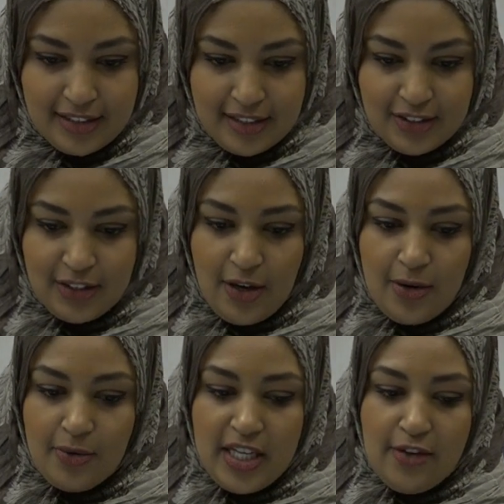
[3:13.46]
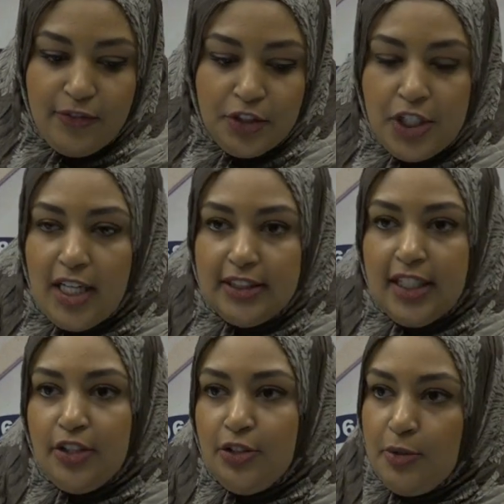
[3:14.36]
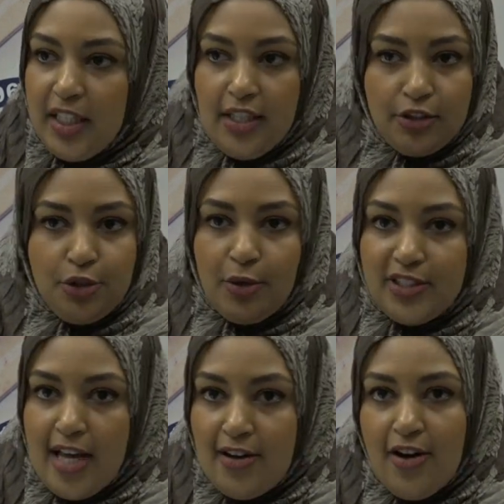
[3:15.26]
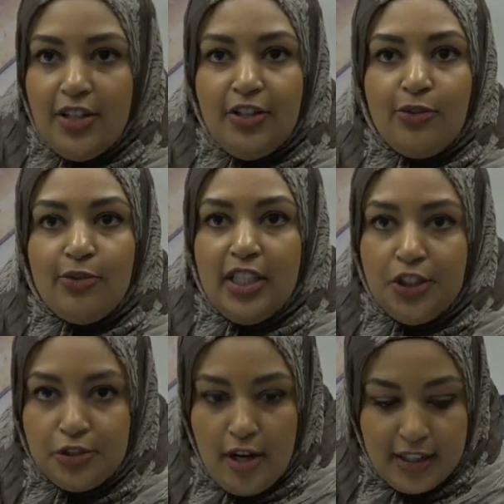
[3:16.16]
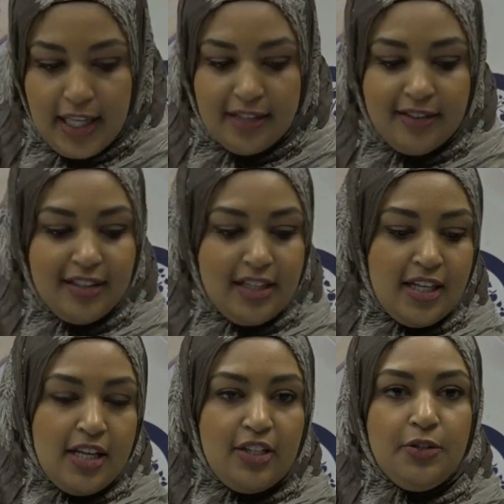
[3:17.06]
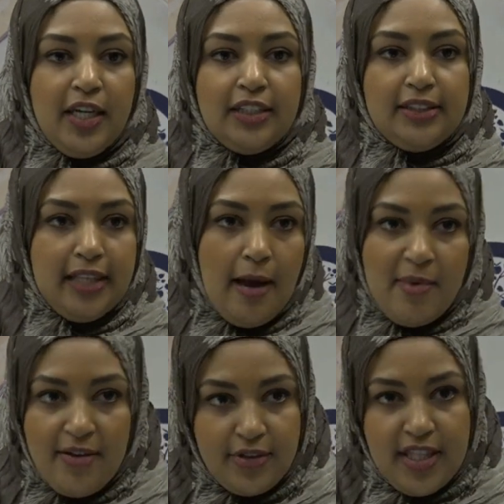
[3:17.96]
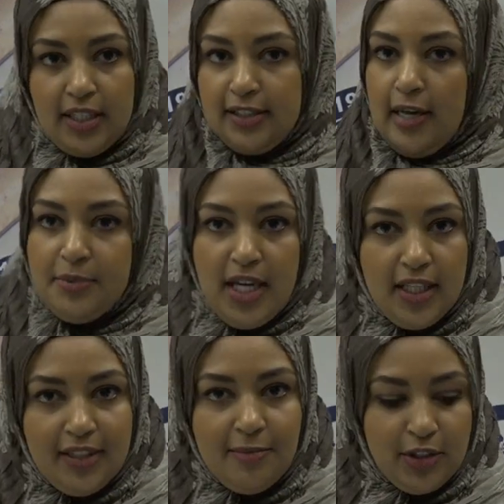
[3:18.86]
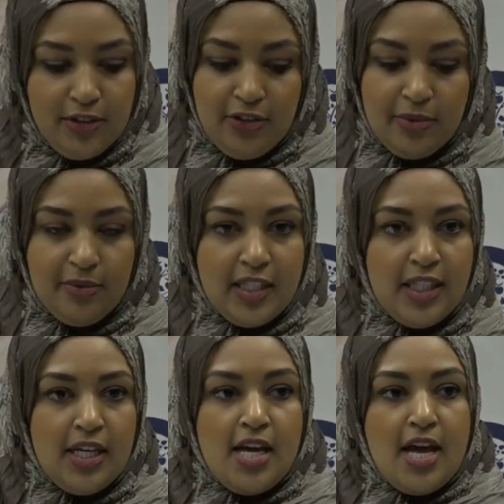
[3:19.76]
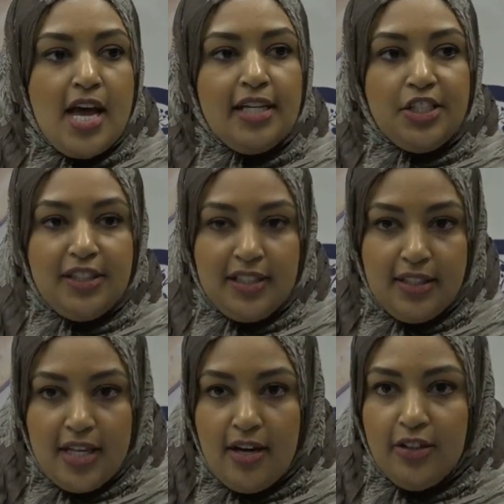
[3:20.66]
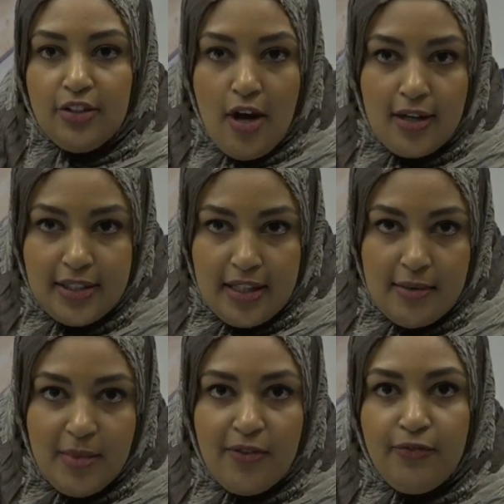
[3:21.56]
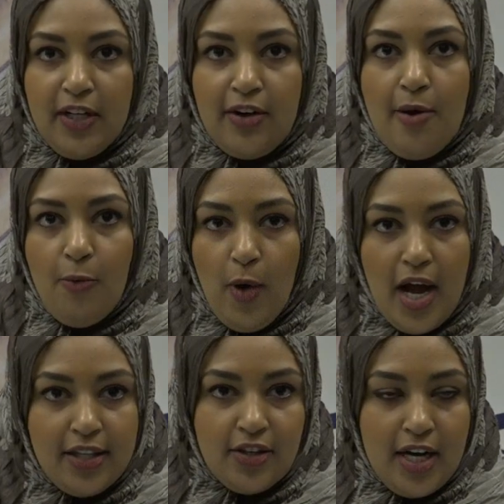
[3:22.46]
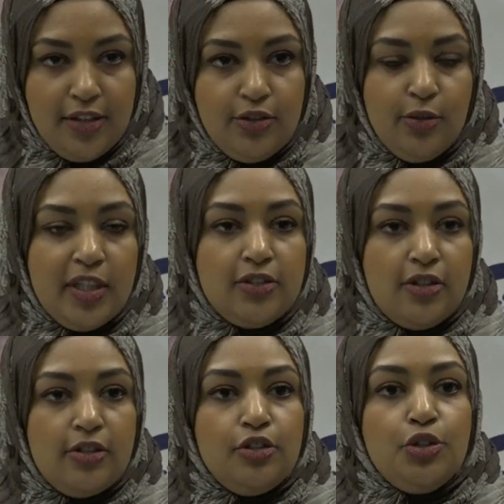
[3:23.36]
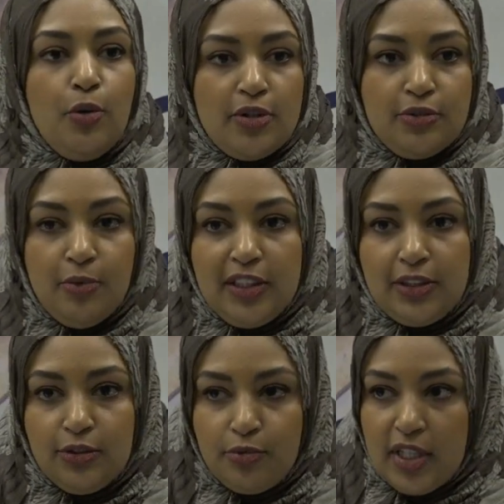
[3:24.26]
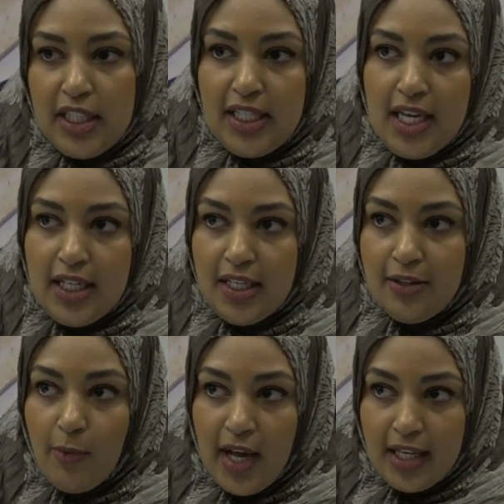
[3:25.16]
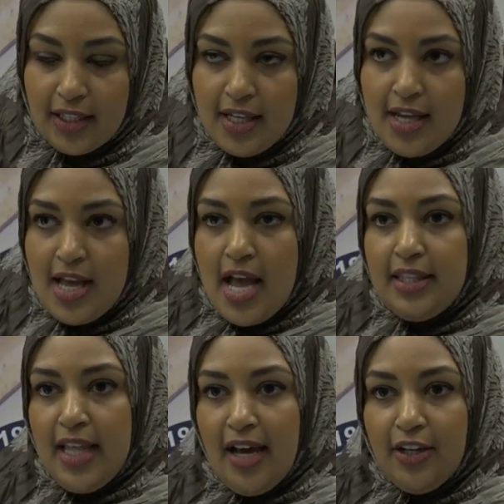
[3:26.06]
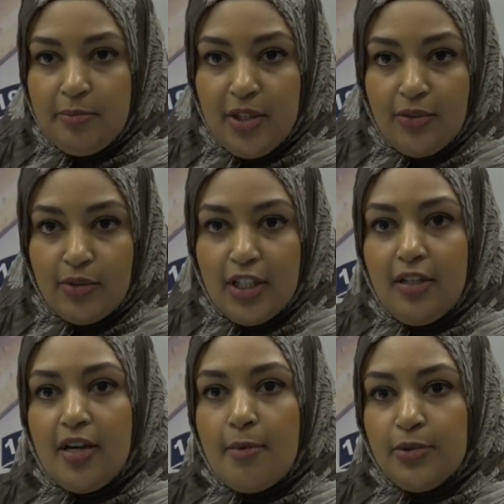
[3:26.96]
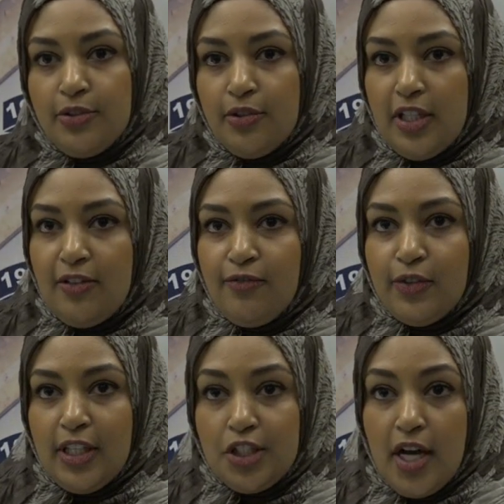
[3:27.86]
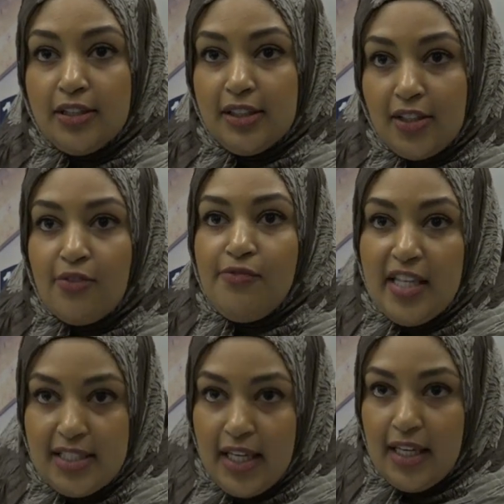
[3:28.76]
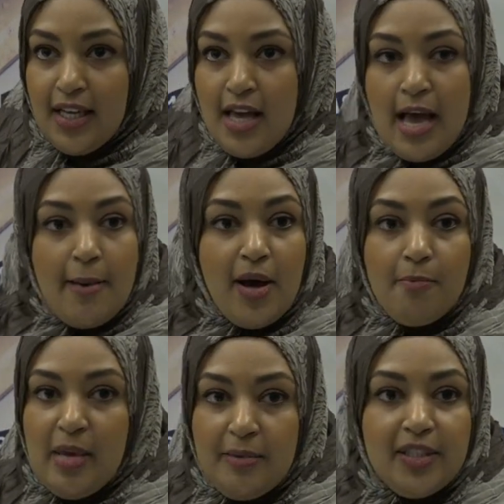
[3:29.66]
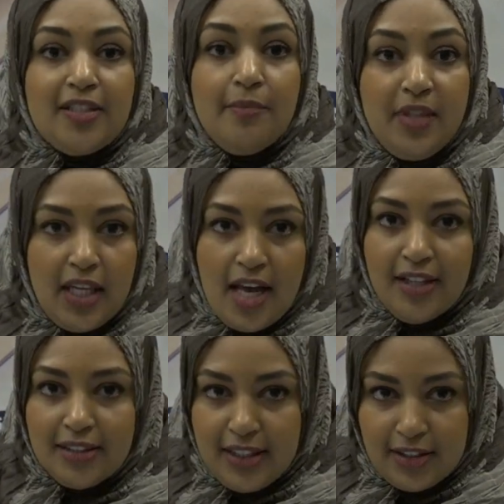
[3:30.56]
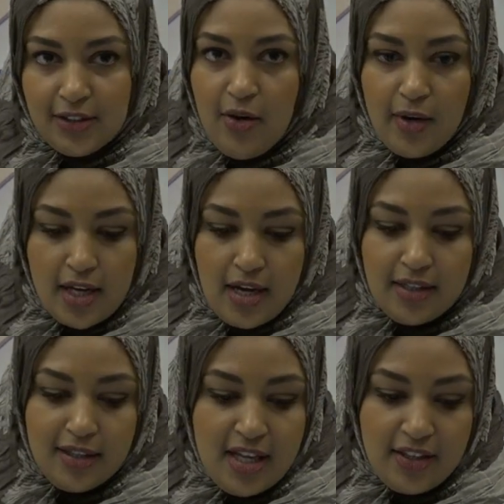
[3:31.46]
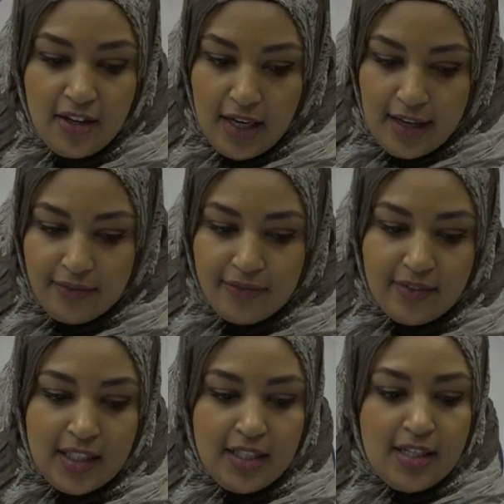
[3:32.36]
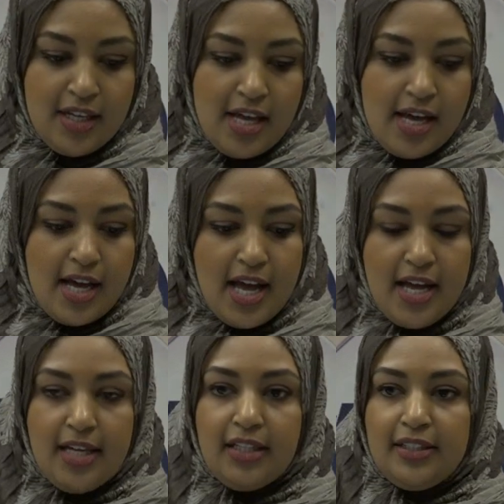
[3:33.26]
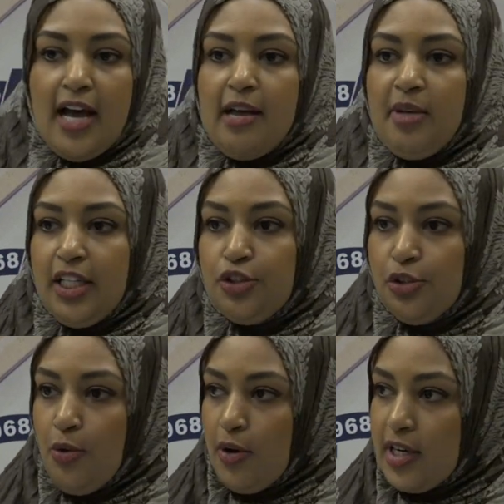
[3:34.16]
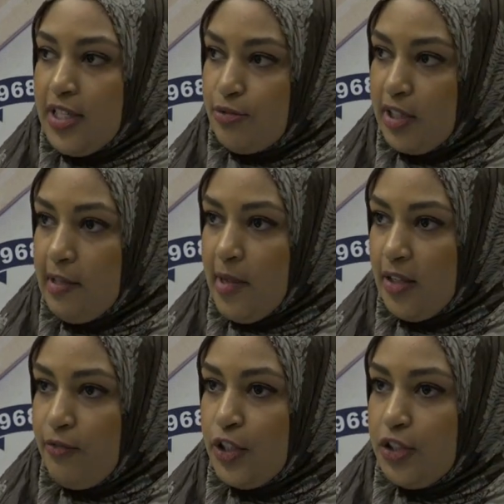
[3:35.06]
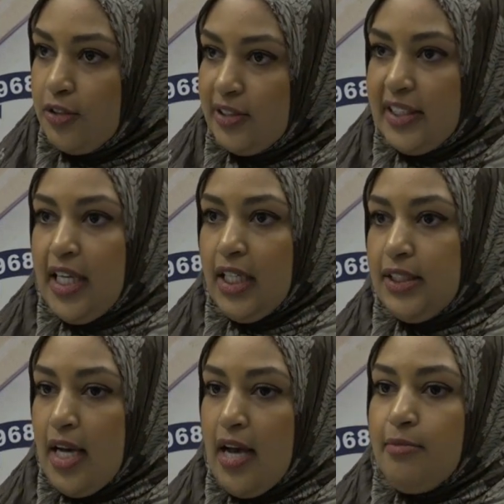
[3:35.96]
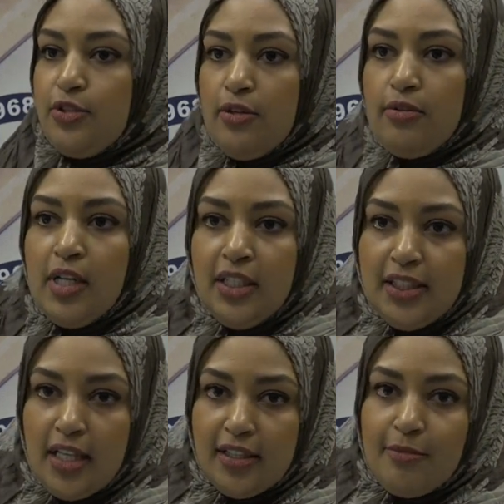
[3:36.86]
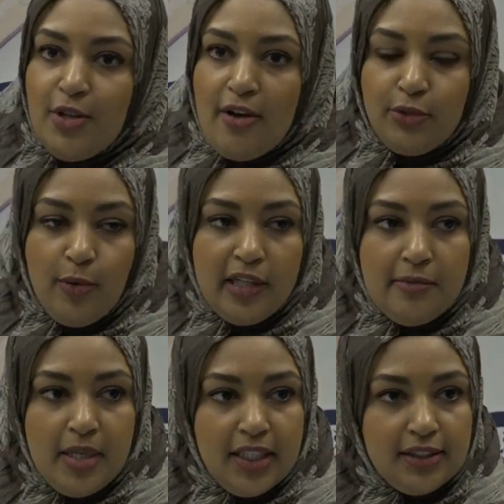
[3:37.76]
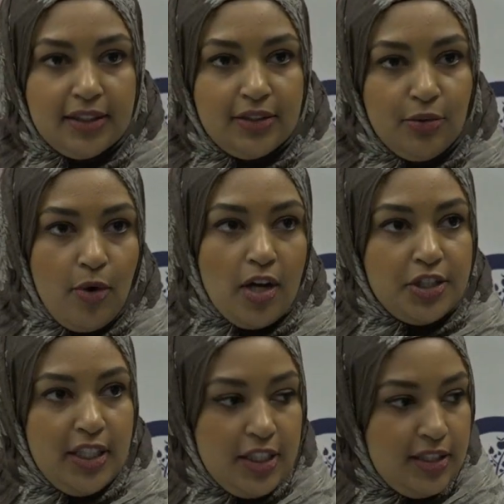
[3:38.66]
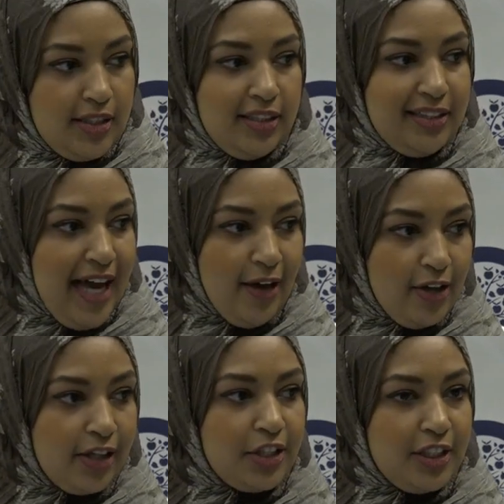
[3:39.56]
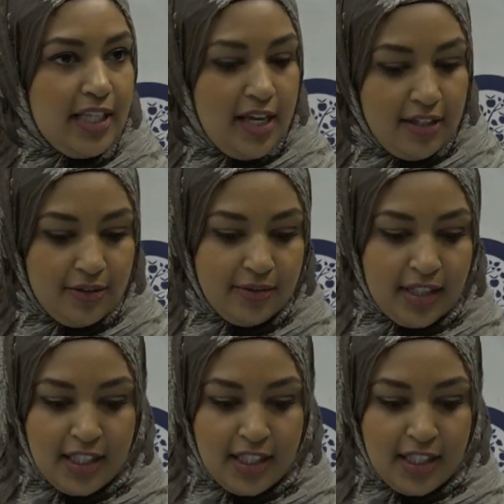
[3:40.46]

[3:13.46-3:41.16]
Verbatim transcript: So if your child's not doing their chores at all and you're really struggling, you can stop everything. Stop telling them what to do and just sit down and talk to them and figure out why they're not doing certain chores. What's really getting in the way? And that could be a really good opportunity for the child to start venting about maybe something else that's going on in their life. And timing a chore is really beneficial, setting a time. So telling them you have twenty minutes to wash dishes, this is how long it should take you.